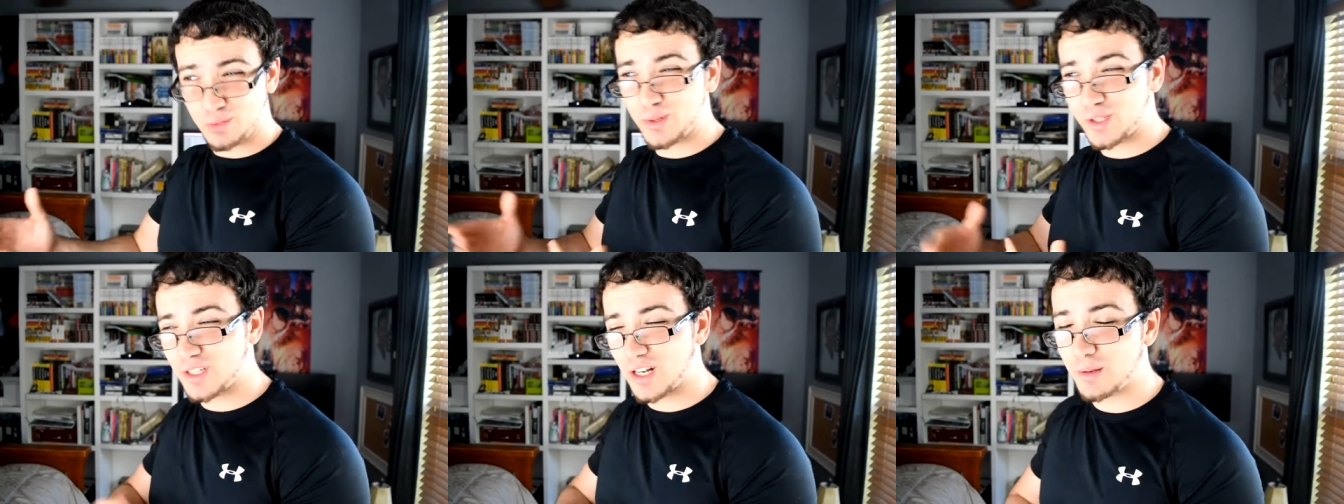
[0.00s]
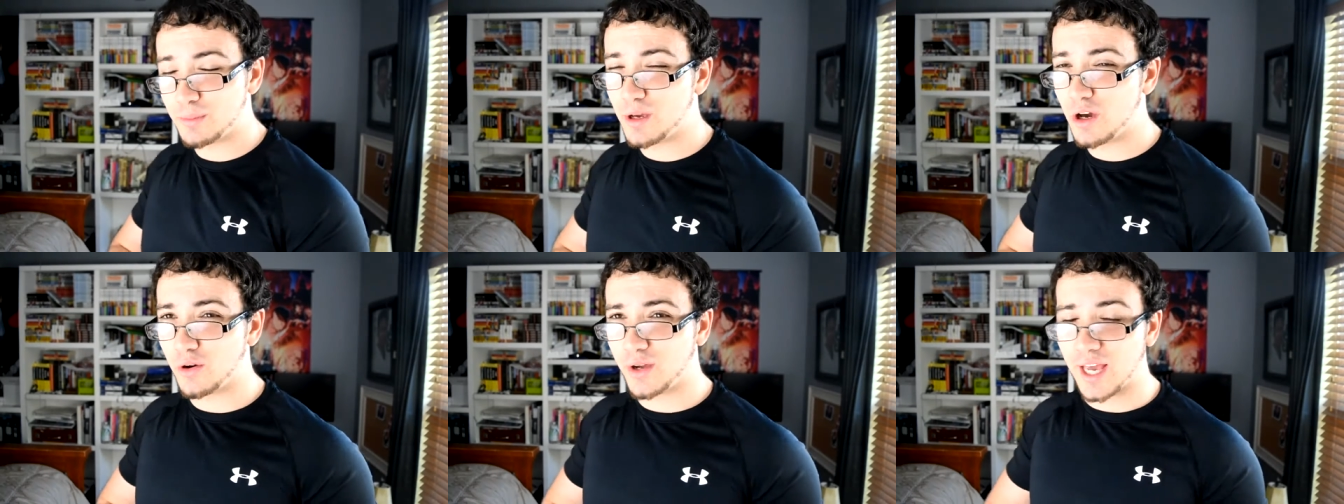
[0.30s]
one's going to
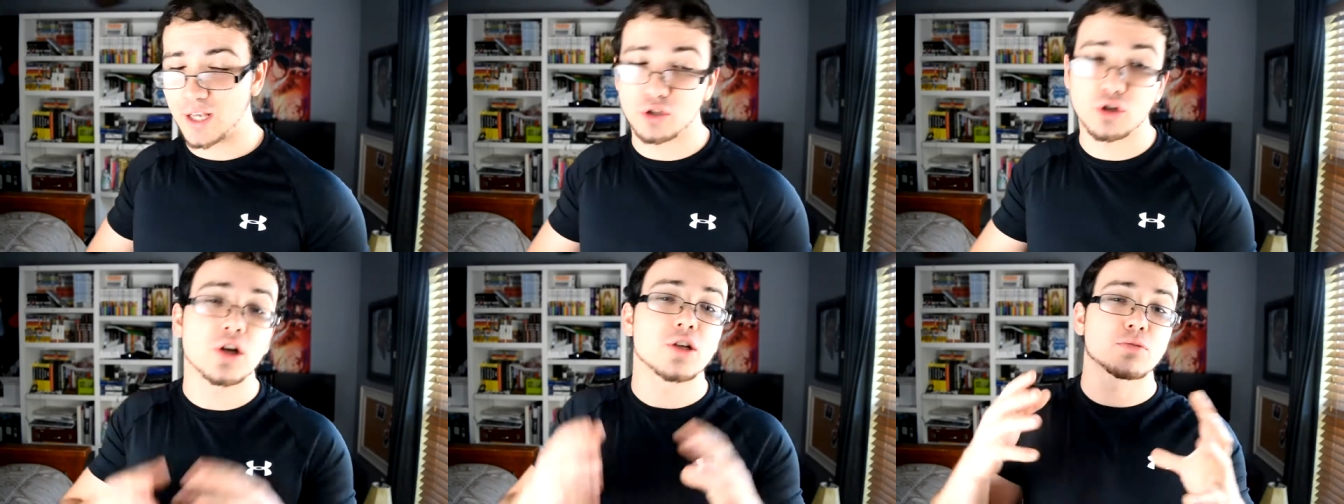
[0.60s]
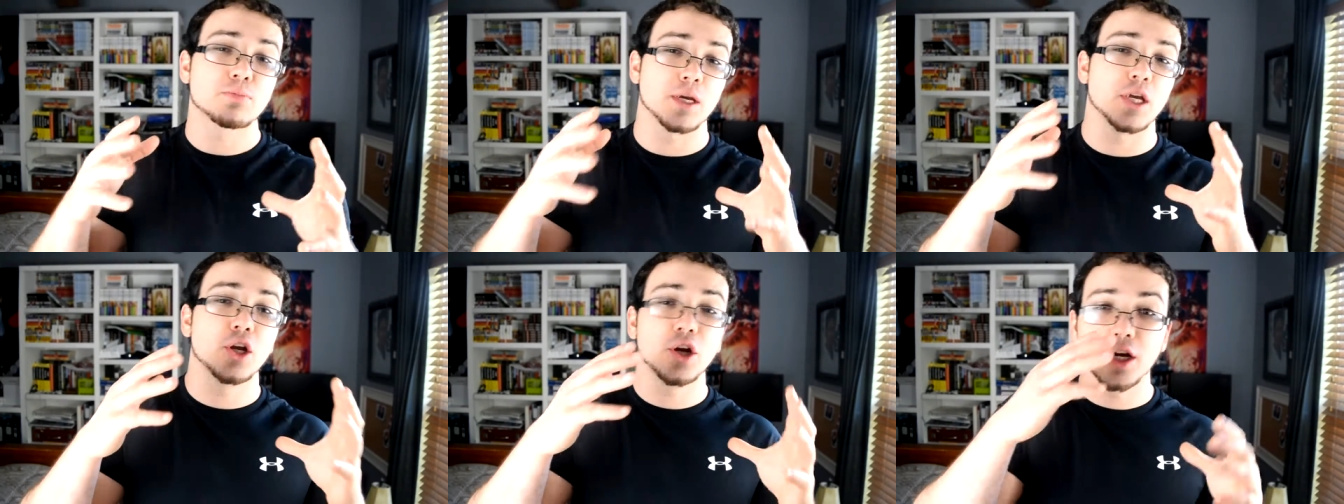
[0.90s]
be okay. Trust
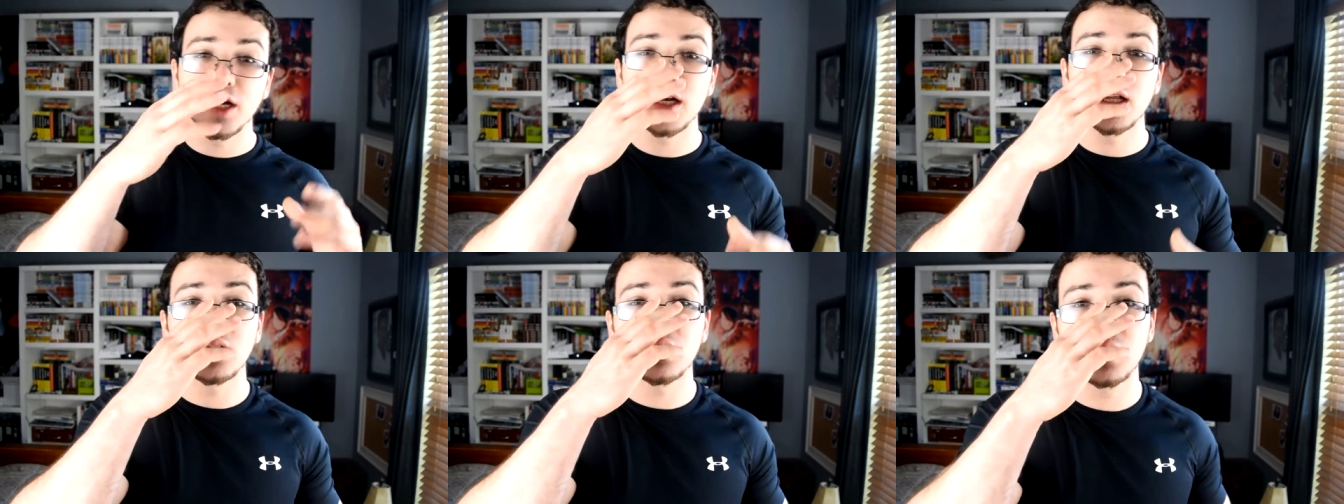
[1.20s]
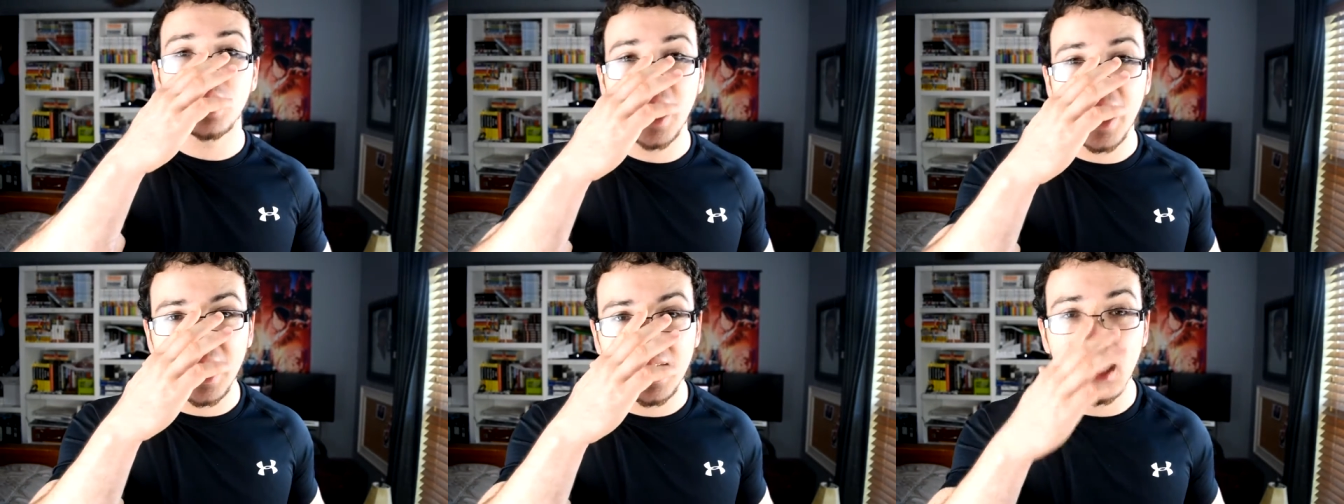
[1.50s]
me, you're going to
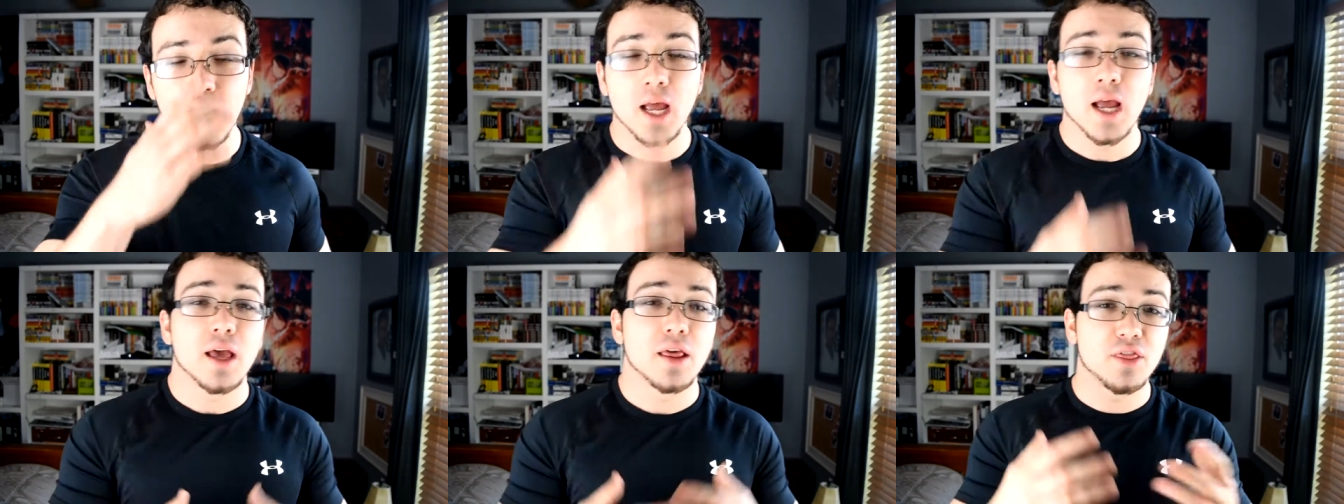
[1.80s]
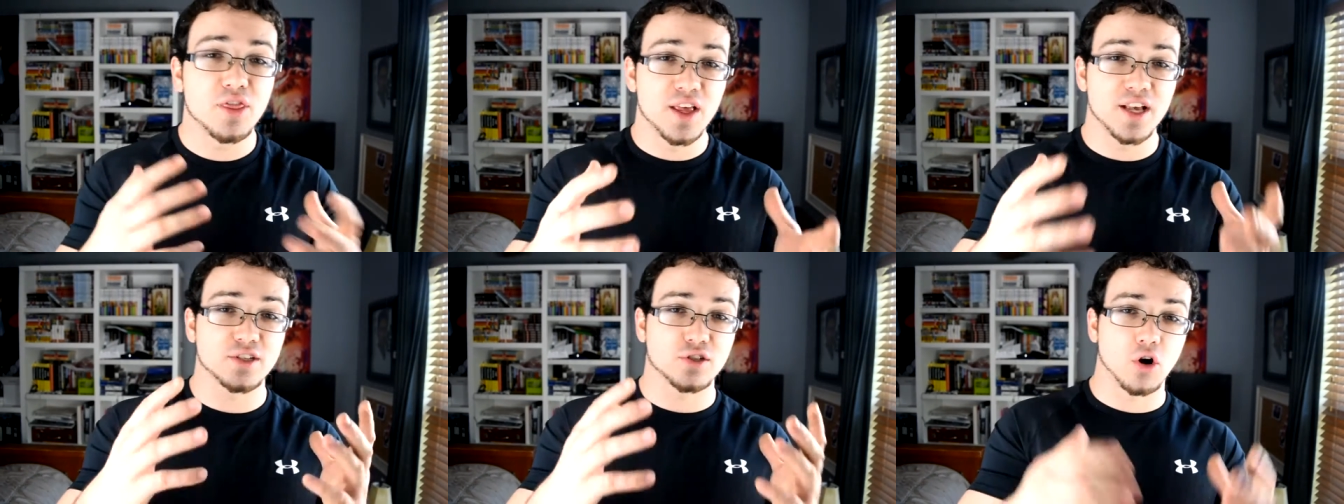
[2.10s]
like
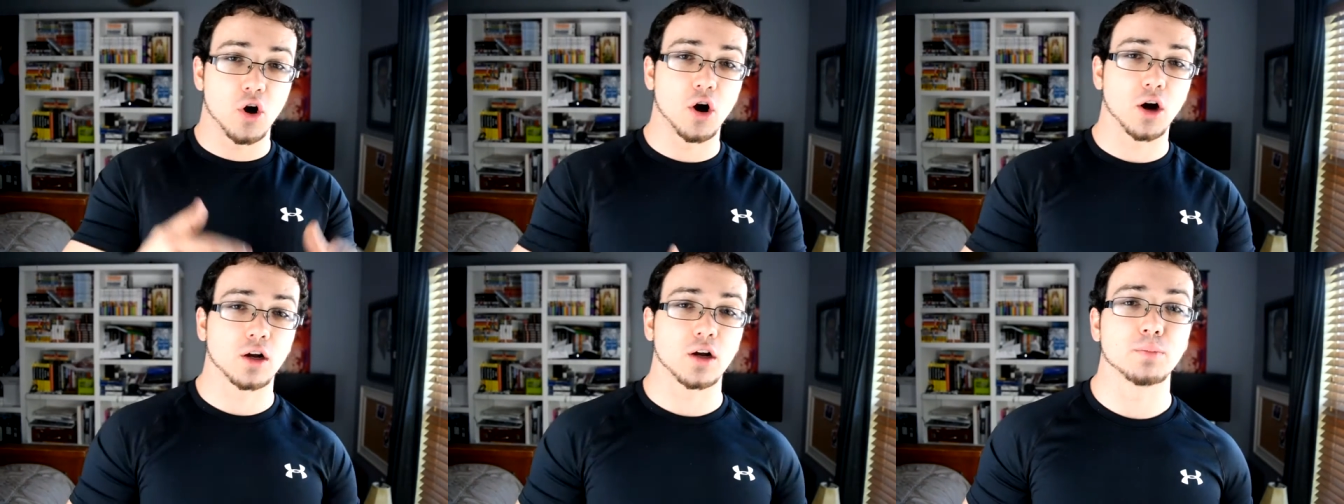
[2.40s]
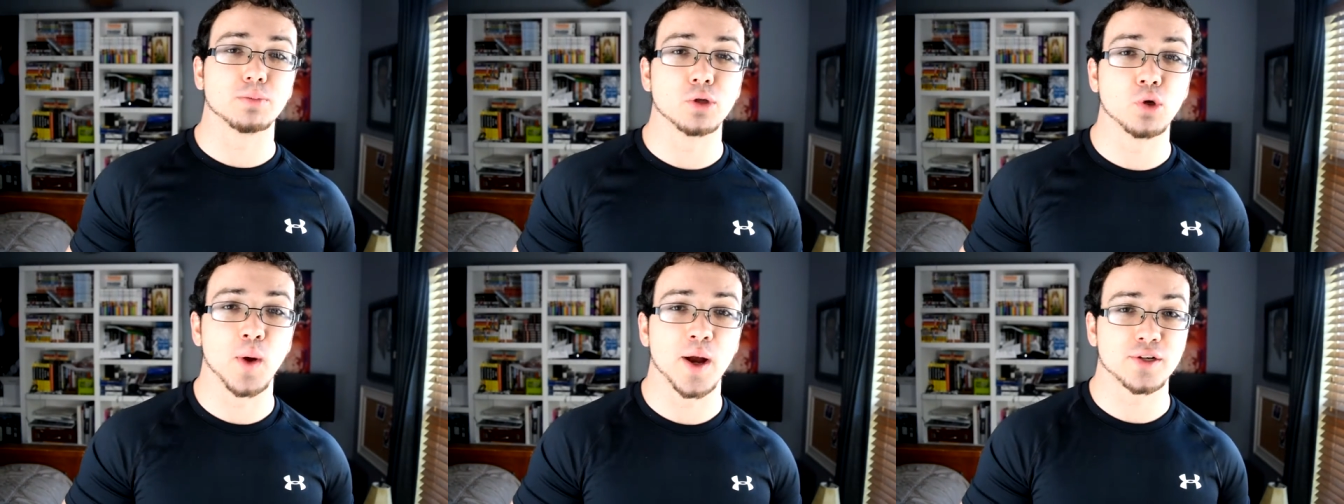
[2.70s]
this arc of
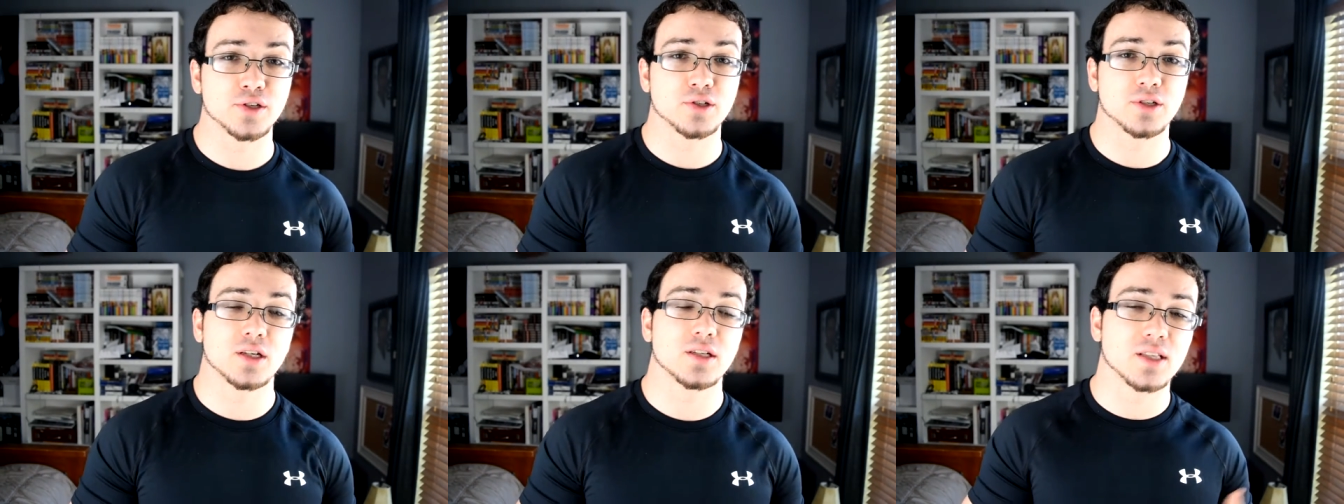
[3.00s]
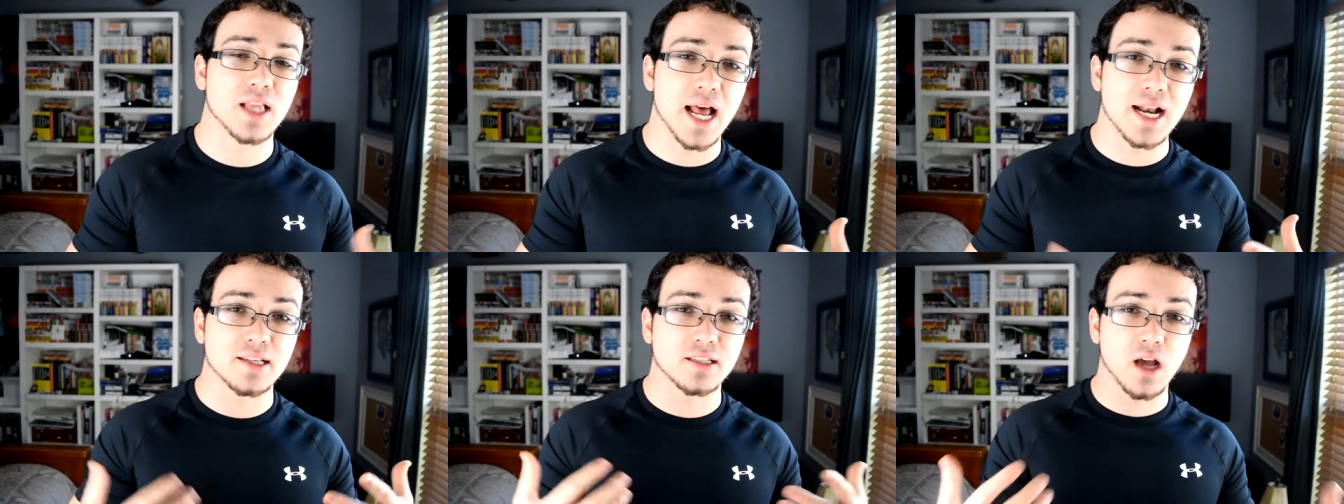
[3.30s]
Blue Exorcist
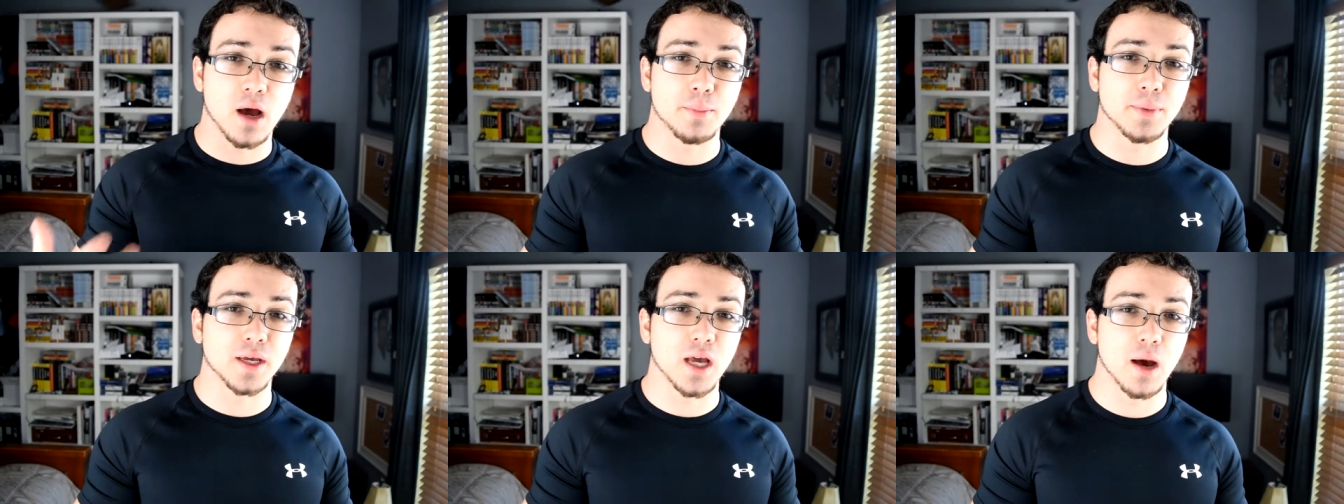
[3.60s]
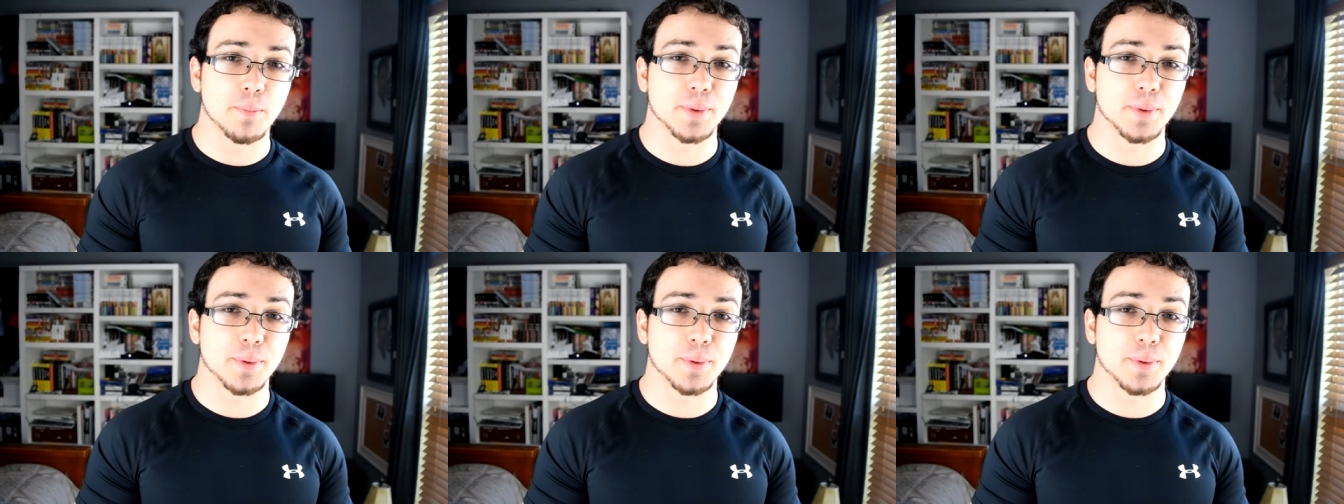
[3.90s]
that is coming up.